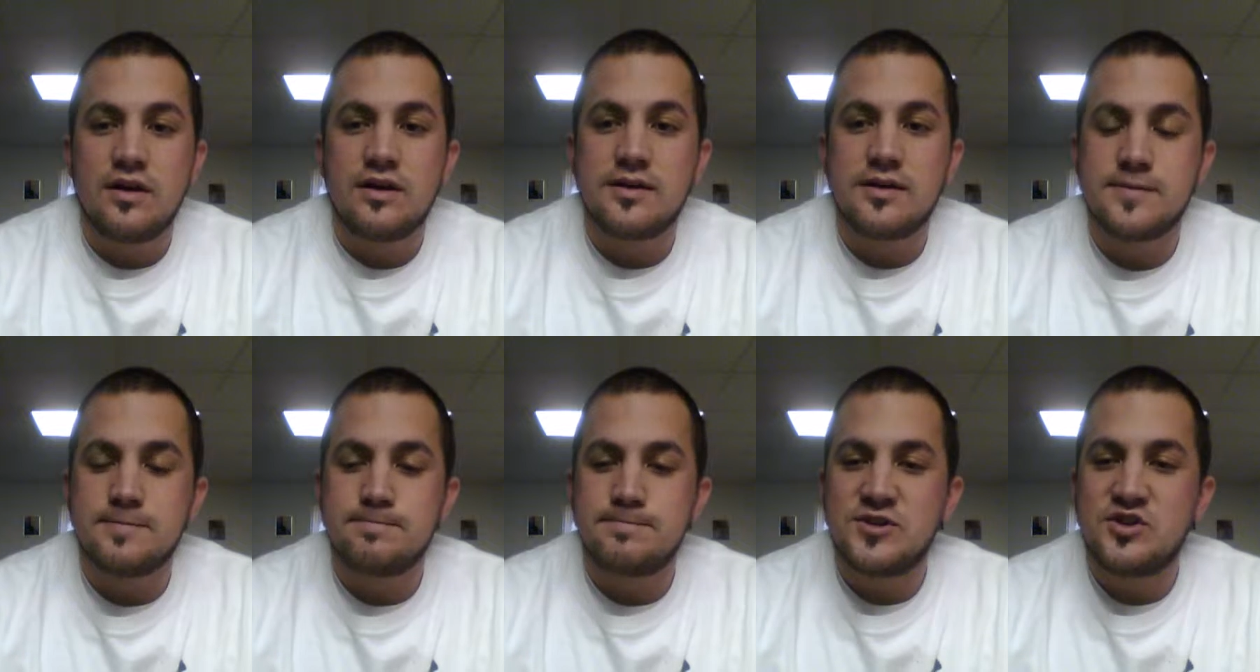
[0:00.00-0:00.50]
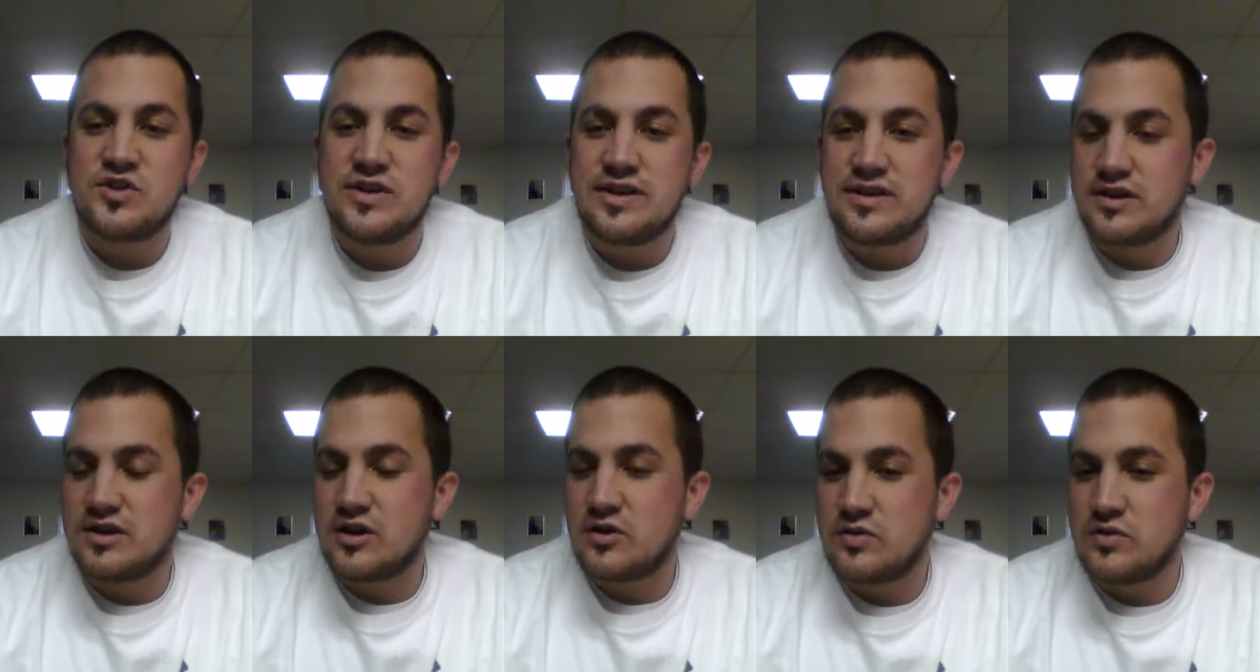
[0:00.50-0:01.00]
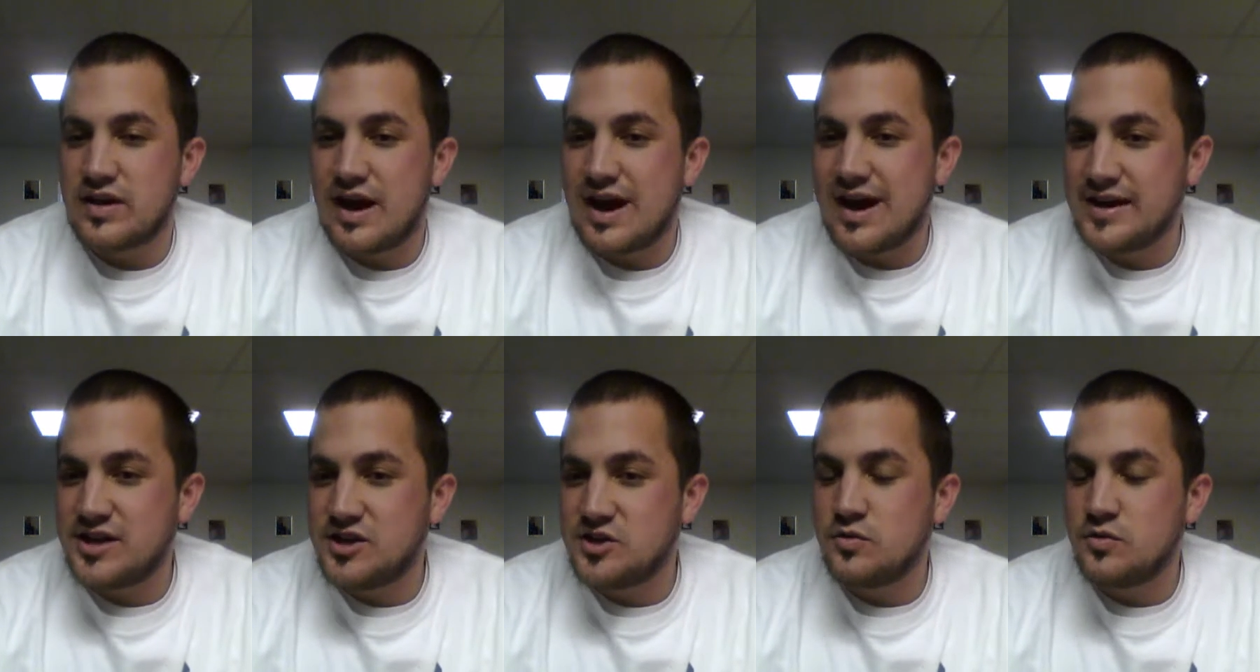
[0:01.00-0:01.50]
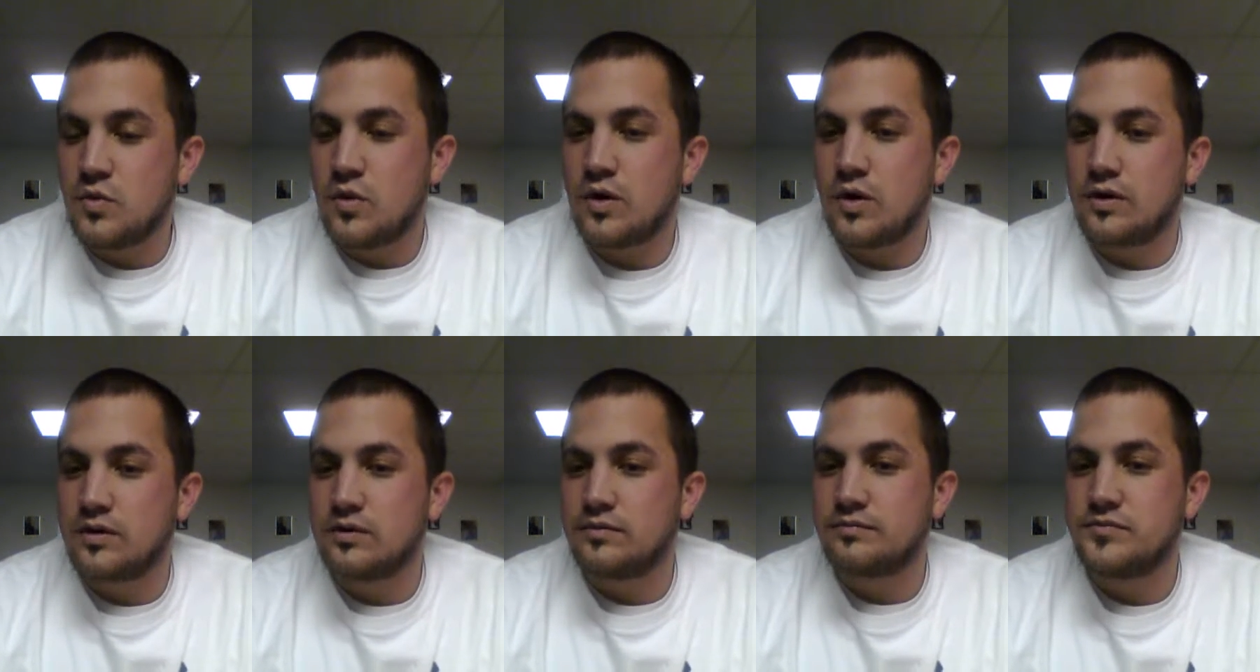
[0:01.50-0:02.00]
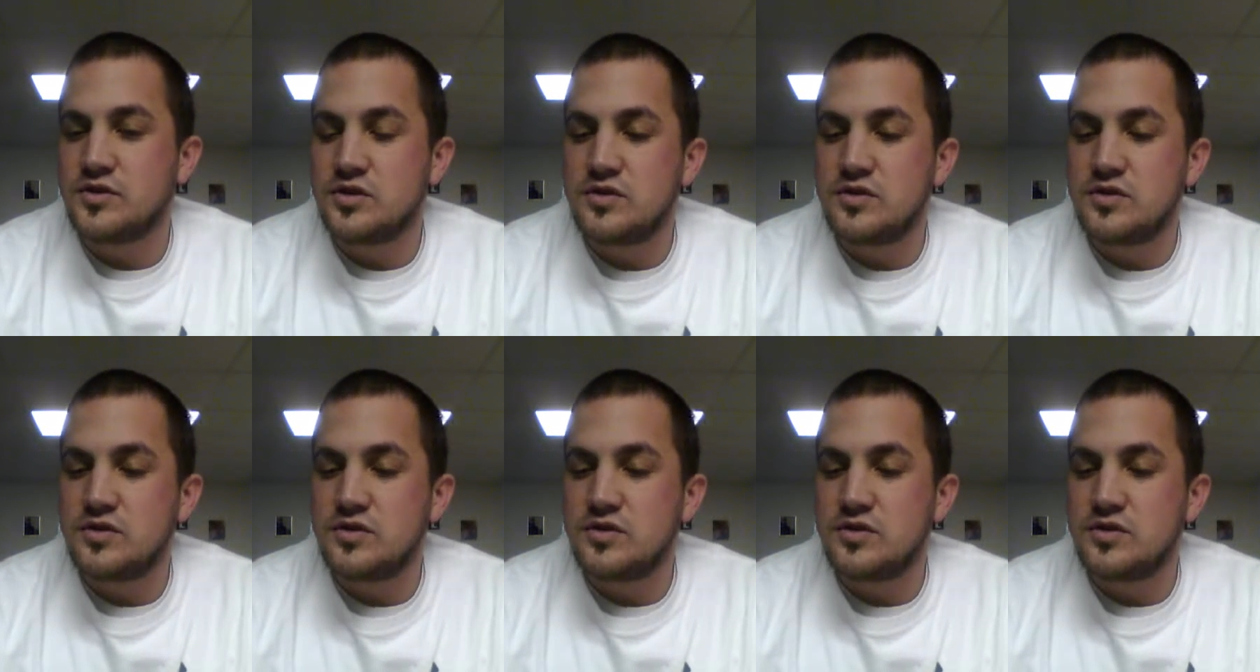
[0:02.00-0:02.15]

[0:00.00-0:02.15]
You need to know the IQR.